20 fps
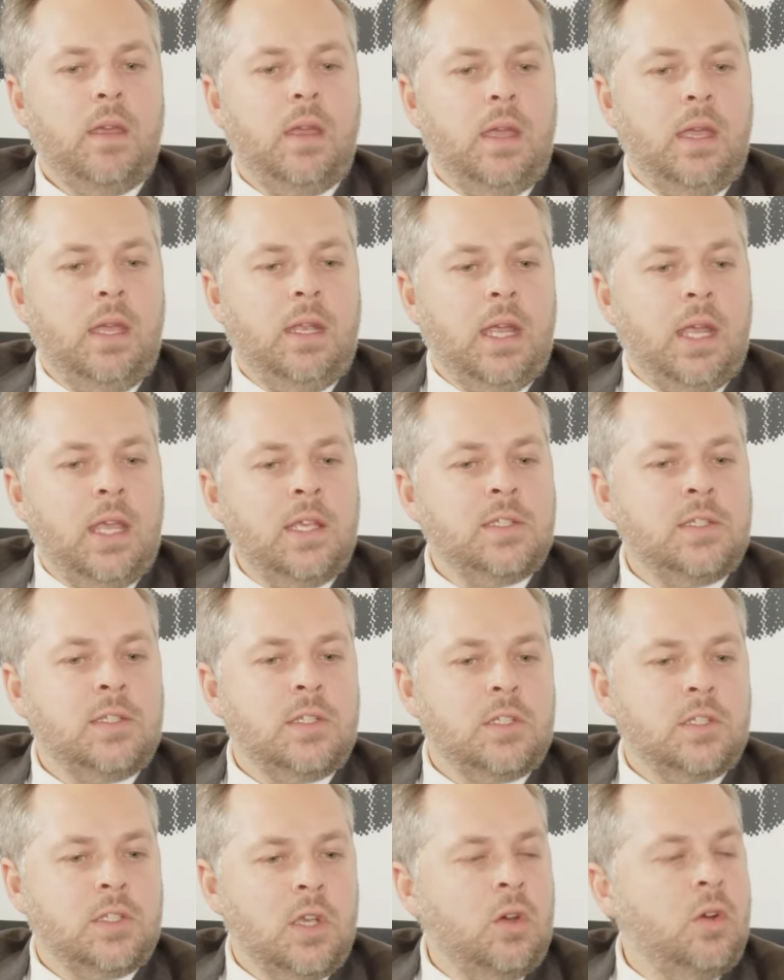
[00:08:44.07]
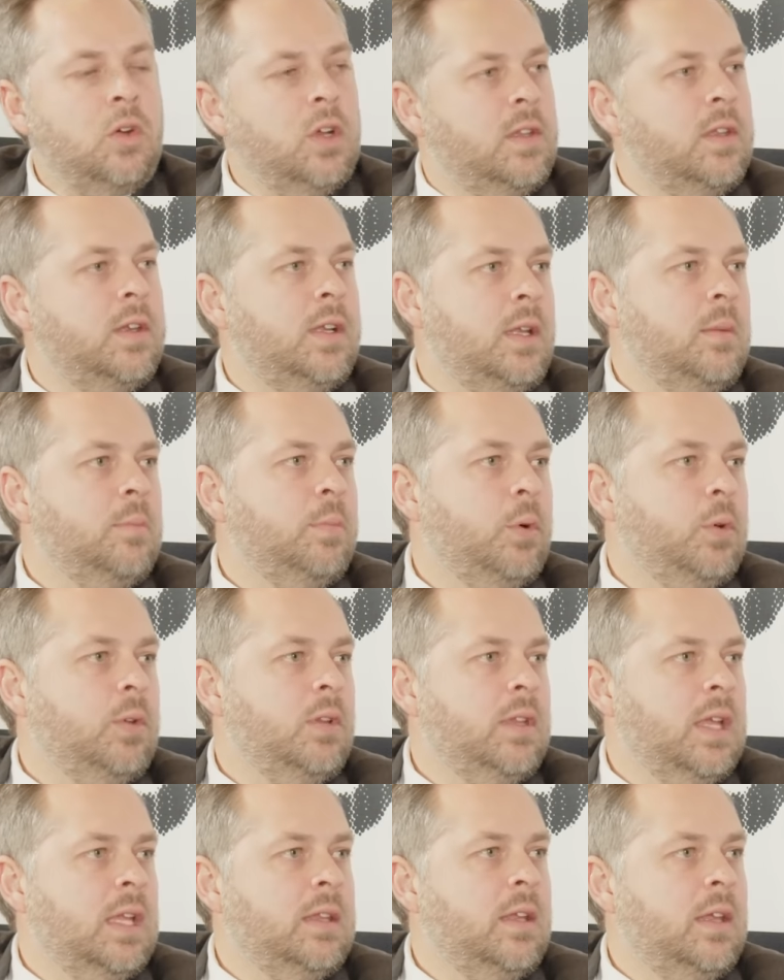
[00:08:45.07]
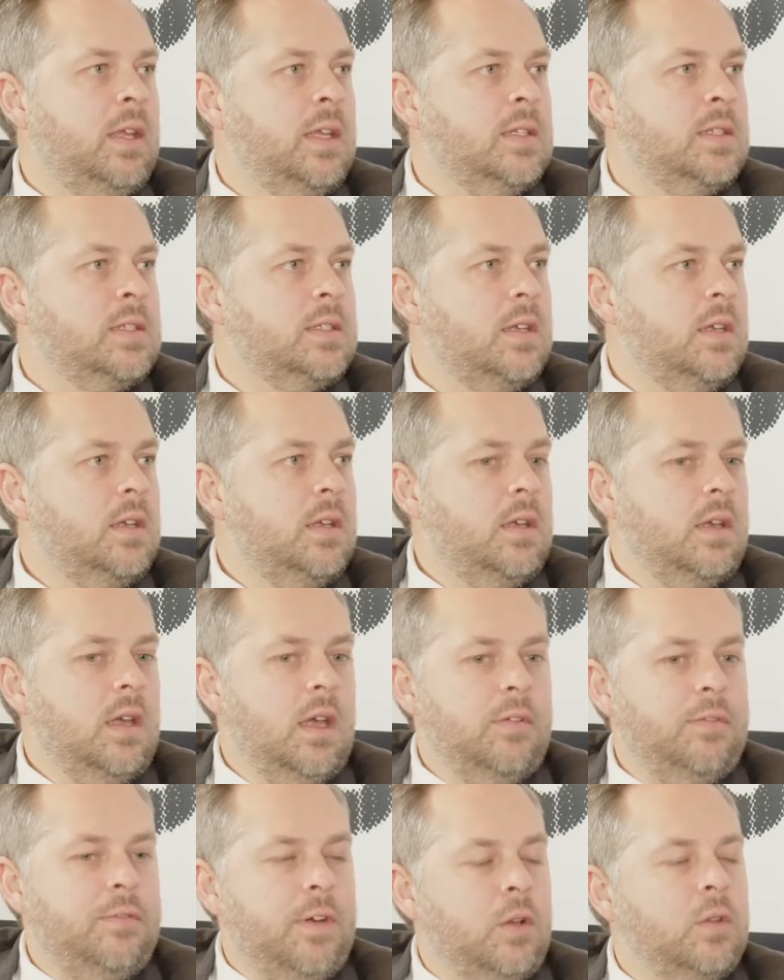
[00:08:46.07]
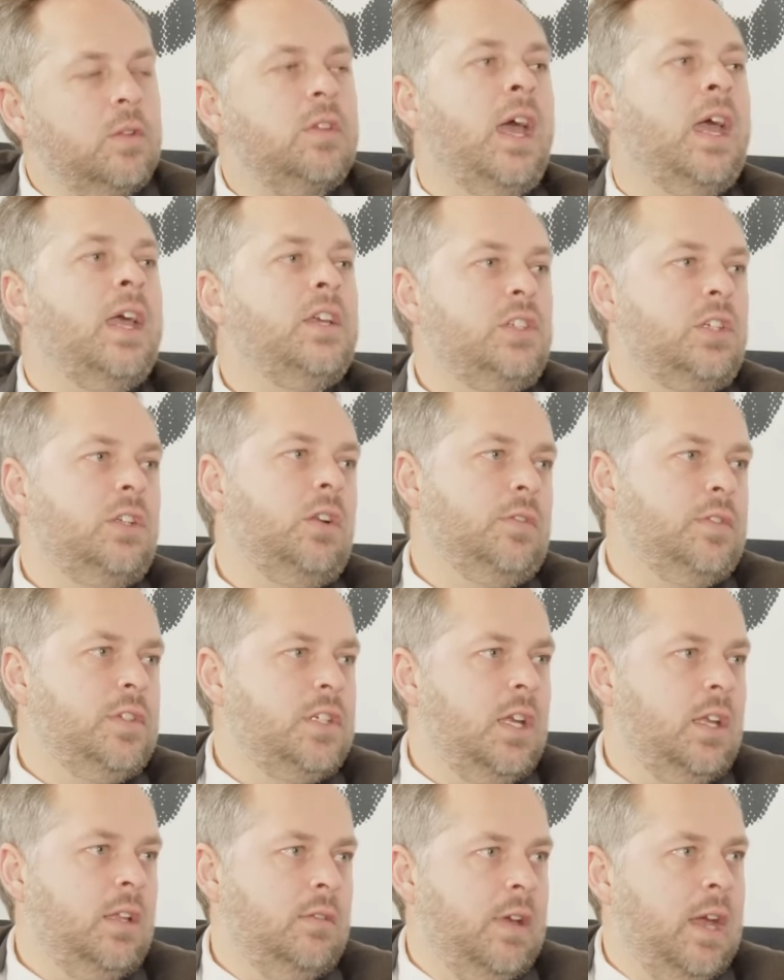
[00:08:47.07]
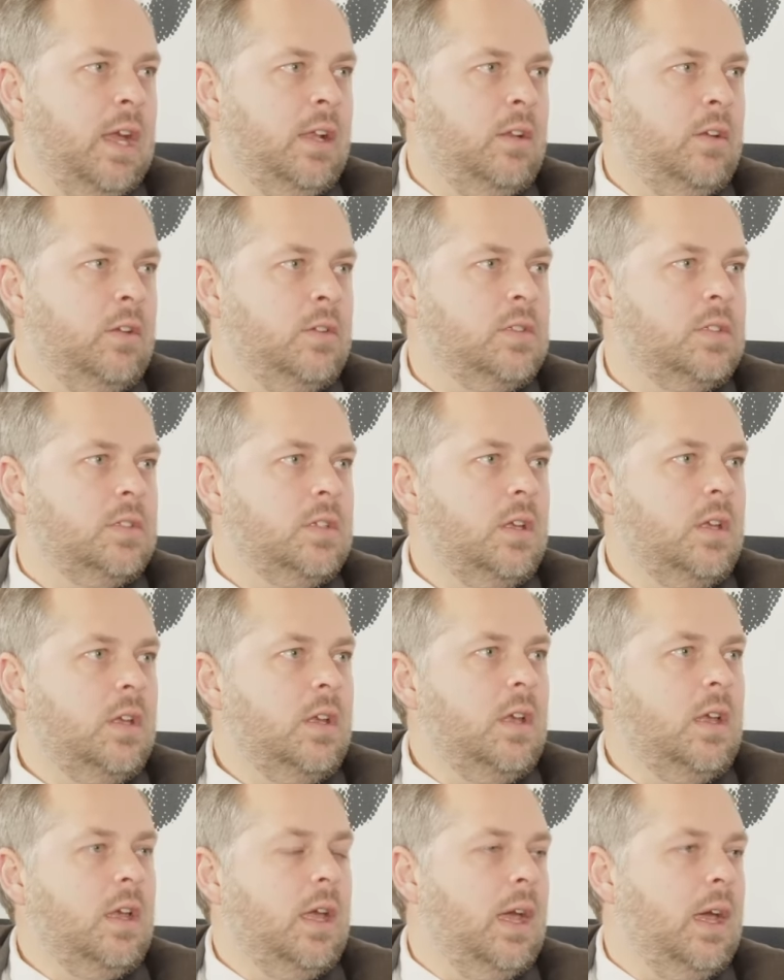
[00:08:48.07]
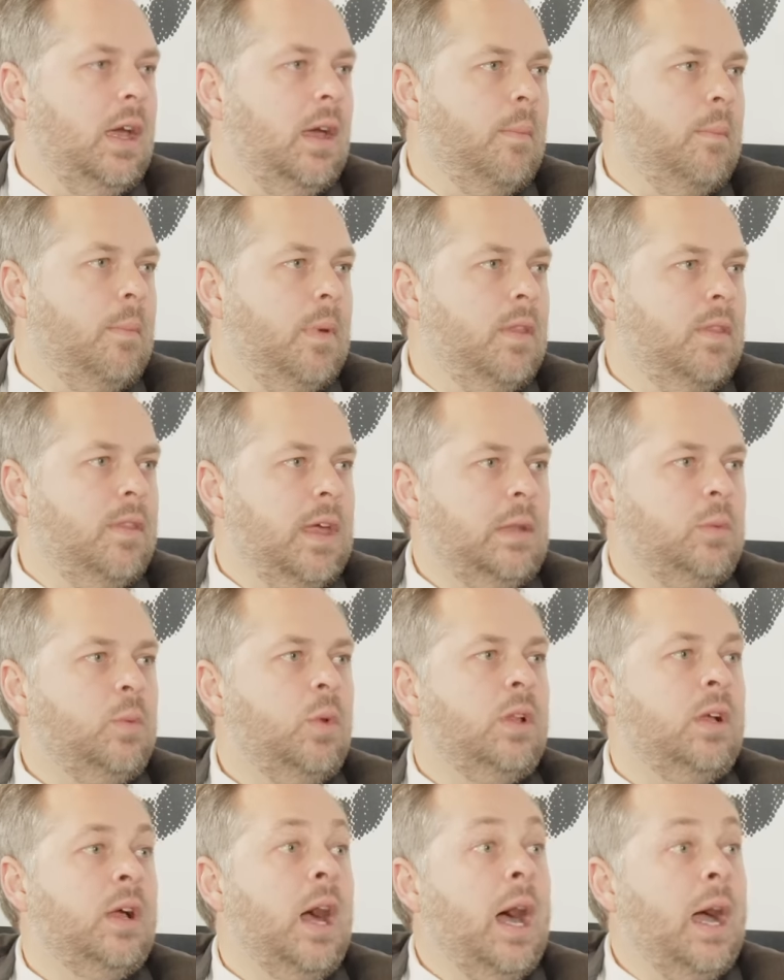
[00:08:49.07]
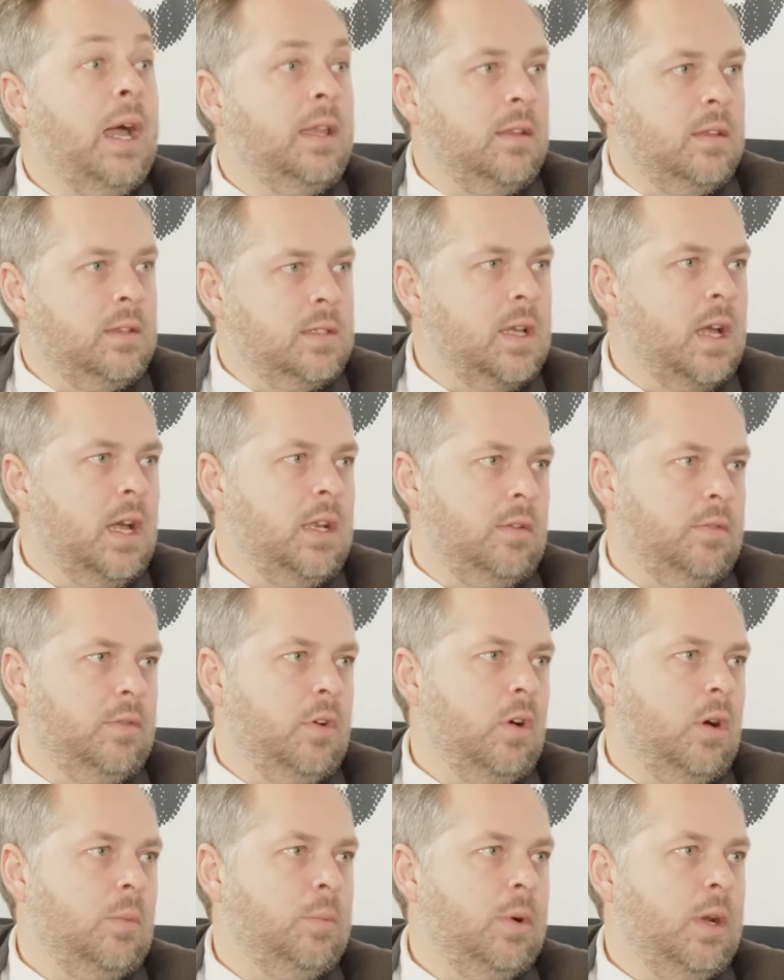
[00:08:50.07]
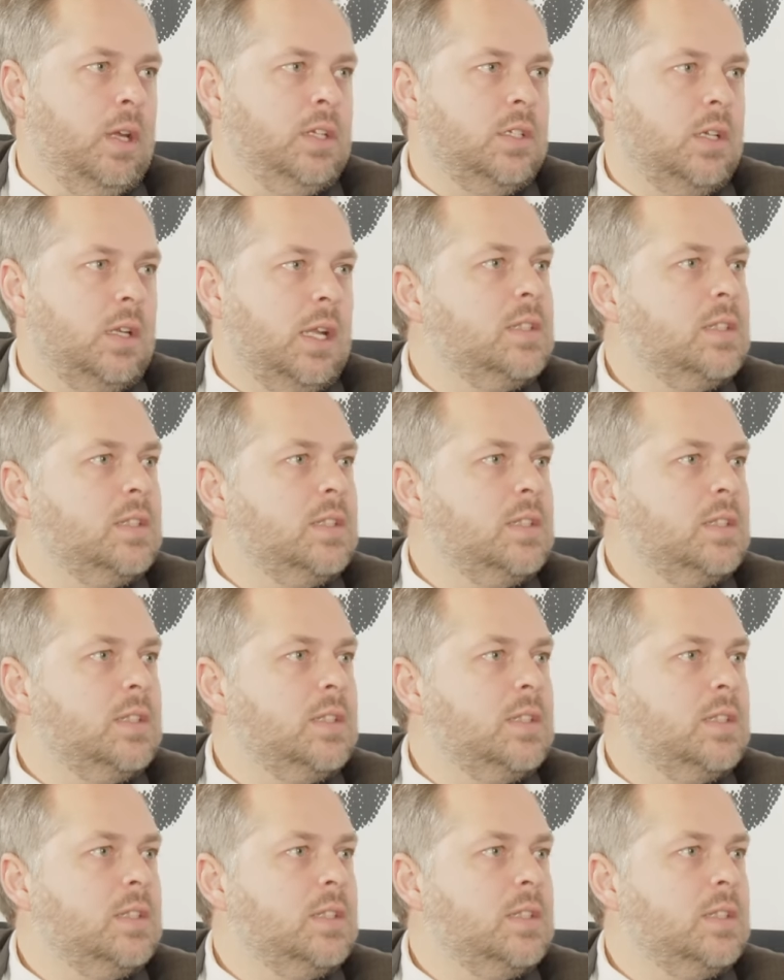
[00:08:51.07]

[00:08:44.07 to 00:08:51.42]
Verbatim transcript: it is so critically important that there is a foundation of shared values that will guide this kind of cooperation.